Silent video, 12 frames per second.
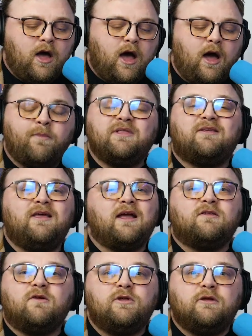But the
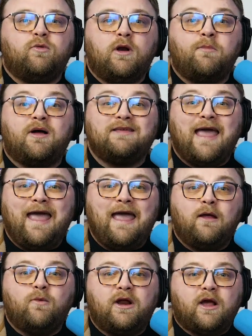ticket's only $20.
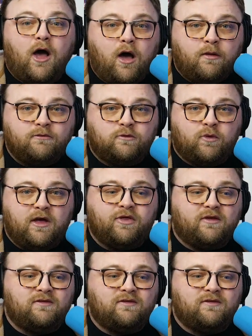And what it comes with,